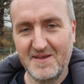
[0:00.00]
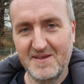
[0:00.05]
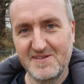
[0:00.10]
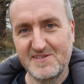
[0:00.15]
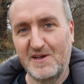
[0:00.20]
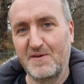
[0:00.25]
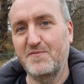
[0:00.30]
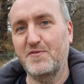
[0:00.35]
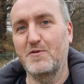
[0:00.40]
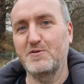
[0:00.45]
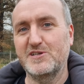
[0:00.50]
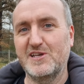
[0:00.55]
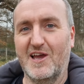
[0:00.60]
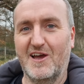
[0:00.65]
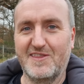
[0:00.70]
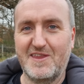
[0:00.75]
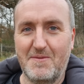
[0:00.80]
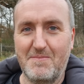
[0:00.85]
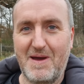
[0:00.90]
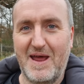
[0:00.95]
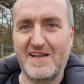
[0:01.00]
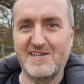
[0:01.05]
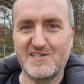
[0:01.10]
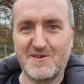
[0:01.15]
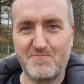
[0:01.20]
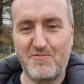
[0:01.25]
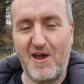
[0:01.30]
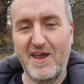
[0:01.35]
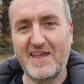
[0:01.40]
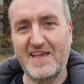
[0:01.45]
So unfortunately I didn't manage to
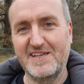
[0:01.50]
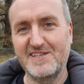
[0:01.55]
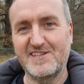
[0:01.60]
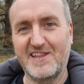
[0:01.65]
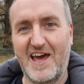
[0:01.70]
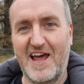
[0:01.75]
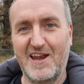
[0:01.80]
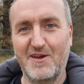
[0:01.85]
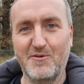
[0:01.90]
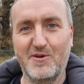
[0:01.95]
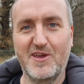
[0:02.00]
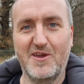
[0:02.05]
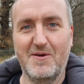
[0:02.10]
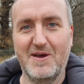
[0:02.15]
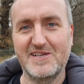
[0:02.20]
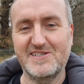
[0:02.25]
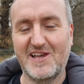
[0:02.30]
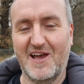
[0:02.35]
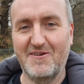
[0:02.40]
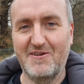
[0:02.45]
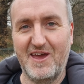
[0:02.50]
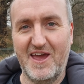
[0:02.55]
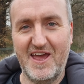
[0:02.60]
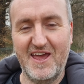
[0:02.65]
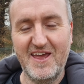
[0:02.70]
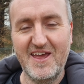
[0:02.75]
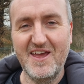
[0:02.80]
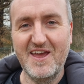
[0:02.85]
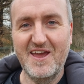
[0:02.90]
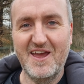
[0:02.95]
break into that little QSO there.
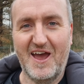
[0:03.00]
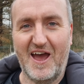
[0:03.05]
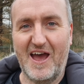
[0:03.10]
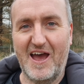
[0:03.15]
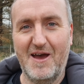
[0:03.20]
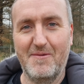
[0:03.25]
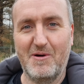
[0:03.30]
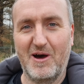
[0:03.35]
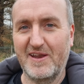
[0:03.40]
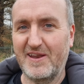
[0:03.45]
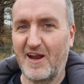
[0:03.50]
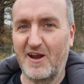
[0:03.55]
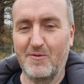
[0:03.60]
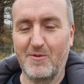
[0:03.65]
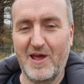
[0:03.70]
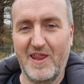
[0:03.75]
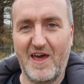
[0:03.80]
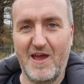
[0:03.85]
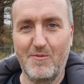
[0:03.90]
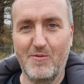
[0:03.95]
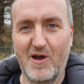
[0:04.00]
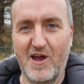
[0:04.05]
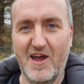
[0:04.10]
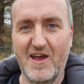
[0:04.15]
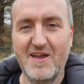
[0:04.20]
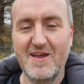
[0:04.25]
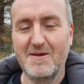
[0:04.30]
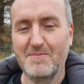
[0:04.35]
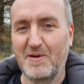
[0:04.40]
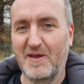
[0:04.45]
I don't know where they were,
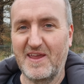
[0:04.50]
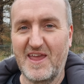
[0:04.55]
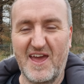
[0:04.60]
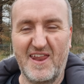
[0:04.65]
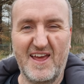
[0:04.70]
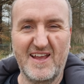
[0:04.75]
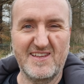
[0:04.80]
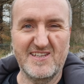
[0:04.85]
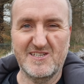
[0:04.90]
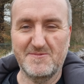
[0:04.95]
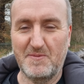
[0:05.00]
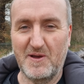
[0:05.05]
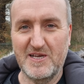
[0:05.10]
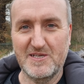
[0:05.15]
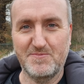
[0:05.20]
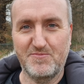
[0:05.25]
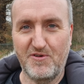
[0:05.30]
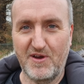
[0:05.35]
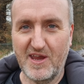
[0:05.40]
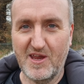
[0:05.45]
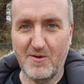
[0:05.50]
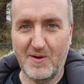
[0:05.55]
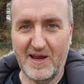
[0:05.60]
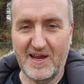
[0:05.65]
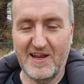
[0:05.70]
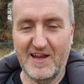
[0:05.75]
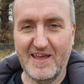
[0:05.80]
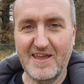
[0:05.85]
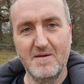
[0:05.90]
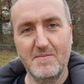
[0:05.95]
but yeah, they dispersed pretty
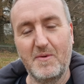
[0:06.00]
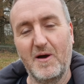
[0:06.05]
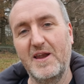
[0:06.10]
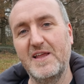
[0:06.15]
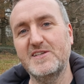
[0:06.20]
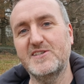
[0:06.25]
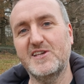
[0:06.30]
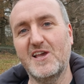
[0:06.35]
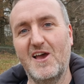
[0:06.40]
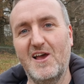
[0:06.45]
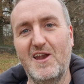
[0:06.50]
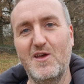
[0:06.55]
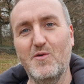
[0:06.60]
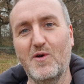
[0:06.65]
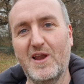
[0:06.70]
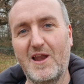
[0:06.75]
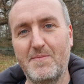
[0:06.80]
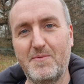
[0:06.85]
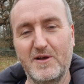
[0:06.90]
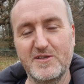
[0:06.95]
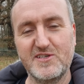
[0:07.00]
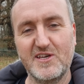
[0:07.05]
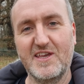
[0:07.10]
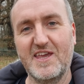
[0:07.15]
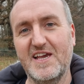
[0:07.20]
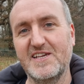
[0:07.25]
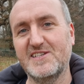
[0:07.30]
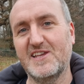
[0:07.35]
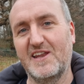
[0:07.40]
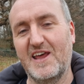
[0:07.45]
quickly. But I'll insert a little clip I took
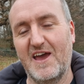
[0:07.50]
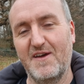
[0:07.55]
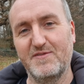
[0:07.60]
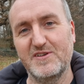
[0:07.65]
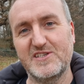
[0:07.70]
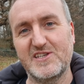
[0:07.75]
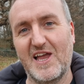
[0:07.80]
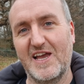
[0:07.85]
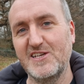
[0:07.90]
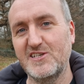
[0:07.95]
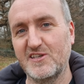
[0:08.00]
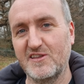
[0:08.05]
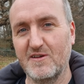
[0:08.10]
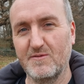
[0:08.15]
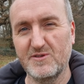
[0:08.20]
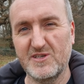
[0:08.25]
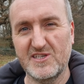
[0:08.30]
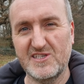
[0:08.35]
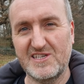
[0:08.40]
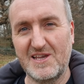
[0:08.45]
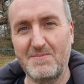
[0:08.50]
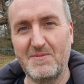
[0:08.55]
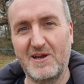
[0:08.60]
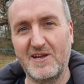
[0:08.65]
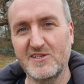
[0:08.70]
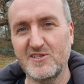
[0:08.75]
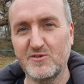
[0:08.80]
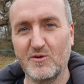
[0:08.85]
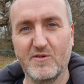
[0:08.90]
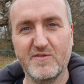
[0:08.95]
yesterday of a station that was a similar
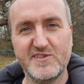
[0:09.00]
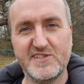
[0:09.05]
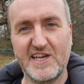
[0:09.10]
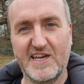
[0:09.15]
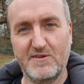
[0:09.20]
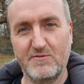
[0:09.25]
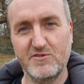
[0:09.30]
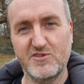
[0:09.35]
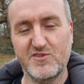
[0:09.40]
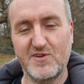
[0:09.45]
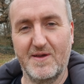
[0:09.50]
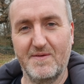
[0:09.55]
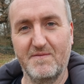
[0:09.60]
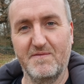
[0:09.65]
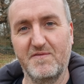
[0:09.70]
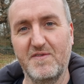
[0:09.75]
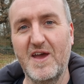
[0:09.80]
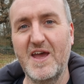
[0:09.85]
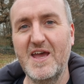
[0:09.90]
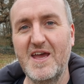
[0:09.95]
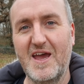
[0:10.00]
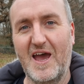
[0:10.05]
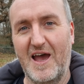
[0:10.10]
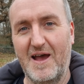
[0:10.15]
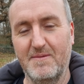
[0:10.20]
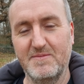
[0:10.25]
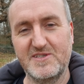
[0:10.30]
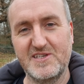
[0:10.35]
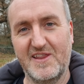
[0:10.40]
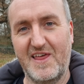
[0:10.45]
sort of signal strength
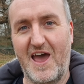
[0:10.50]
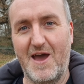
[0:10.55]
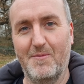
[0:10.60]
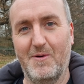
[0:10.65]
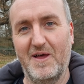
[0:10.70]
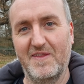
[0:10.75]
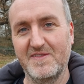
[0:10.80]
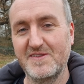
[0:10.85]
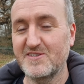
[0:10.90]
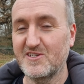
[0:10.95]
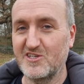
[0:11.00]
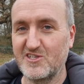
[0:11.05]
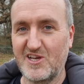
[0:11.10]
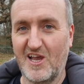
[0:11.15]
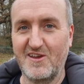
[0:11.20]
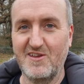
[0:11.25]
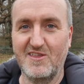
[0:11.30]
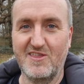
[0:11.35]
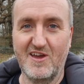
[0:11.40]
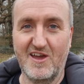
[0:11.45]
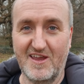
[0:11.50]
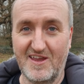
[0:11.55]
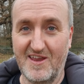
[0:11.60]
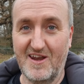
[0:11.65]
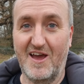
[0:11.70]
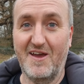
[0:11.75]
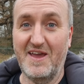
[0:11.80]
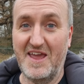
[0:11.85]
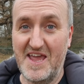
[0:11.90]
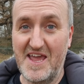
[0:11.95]
to that one, to show you that, you
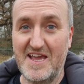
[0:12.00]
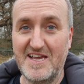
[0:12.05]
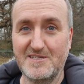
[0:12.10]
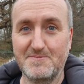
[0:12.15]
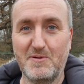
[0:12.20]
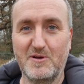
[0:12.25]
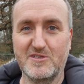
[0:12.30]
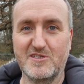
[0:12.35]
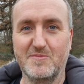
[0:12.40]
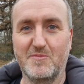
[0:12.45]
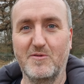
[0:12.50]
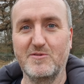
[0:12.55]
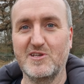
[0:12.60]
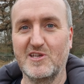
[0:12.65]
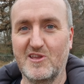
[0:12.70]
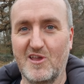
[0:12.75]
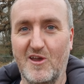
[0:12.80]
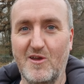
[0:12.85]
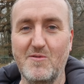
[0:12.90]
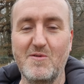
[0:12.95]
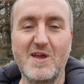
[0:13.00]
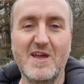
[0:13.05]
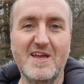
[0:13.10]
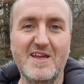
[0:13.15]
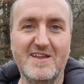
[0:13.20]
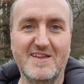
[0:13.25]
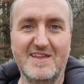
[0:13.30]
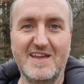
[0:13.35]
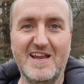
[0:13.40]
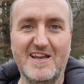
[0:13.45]
know, it is possible to do
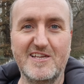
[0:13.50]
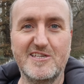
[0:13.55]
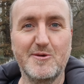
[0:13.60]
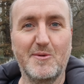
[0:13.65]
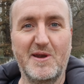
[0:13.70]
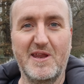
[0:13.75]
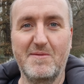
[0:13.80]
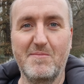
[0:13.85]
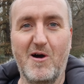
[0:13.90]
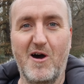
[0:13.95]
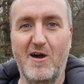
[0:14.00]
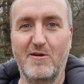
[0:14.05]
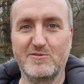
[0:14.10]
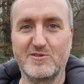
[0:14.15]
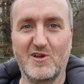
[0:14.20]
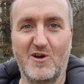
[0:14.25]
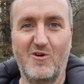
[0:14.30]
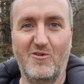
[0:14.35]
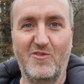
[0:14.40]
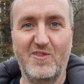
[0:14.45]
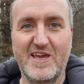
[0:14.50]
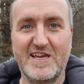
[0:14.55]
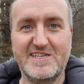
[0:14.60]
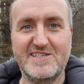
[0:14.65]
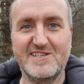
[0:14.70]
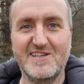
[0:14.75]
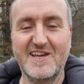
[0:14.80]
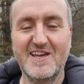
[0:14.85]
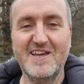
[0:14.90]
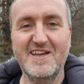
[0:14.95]
nearly 20 miles on
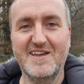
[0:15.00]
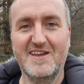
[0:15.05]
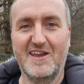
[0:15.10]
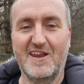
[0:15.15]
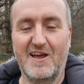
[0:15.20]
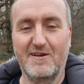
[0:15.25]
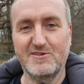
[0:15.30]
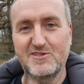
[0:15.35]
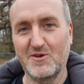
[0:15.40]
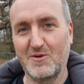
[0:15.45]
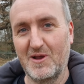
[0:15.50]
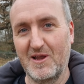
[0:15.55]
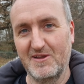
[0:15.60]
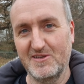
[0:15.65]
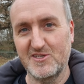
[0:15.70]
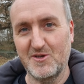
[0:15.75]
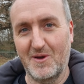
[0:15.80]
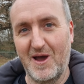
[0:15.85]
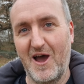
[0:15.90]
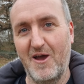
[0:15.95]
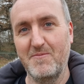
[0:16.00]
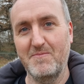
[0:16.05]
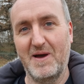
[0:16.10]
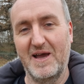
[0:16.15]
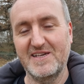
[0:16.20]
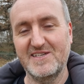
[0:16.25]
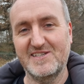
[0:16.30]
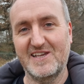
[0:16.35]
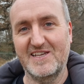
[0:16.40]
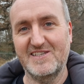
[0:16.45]
this, you know, to a home
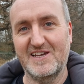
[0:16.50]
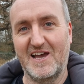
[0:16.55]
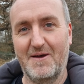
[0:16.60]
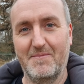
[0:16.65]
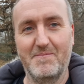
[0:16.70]
base setup.